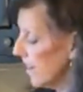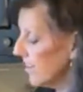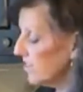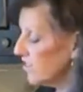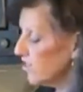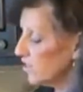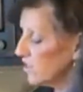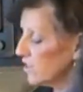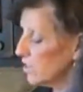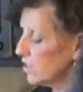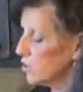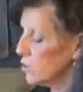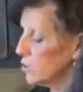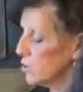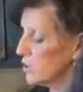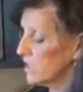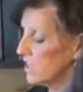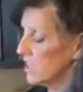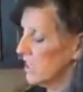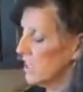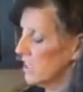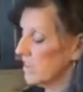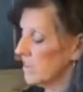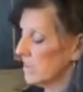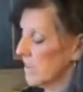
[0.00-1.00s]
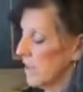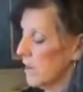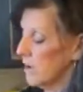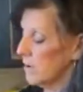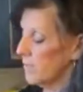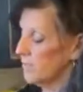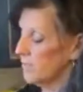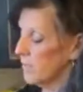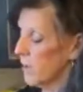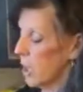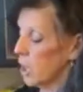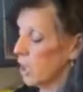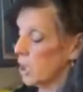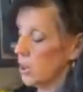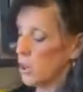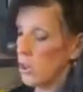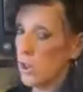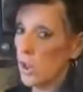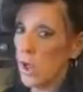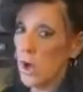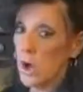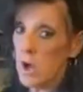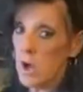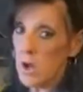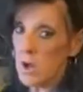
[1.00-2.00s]
I took the tortillas out a
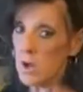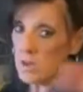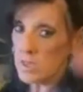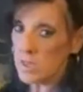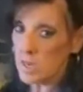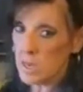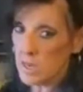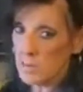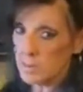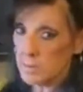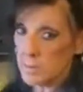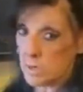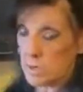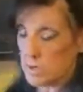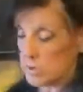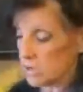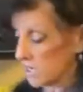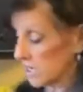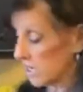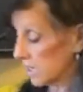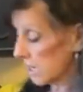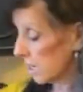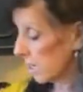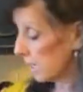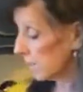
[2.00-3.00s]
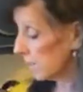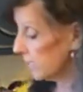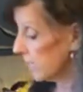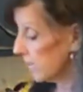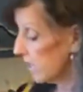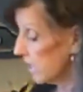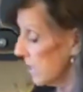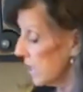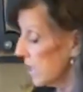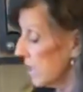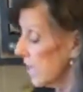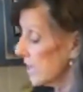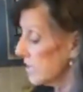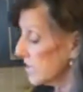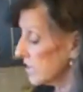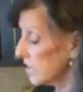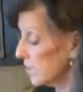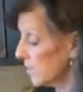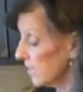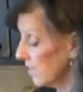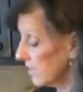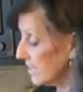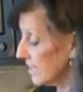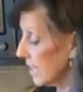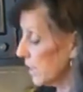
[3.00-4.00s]
long time ago today
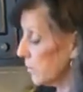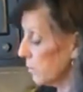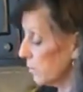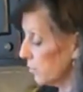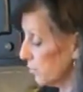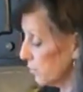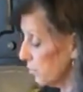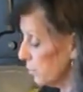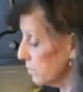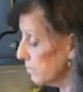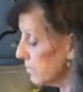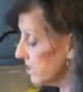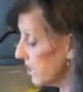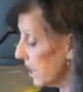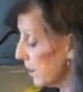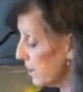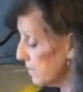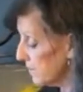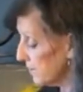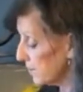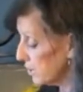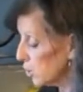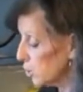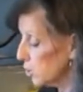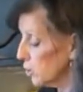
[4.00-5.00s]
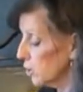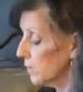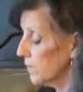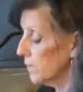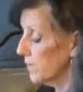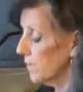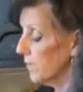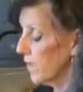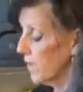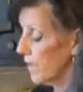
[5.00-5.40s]
so that they were room temperature.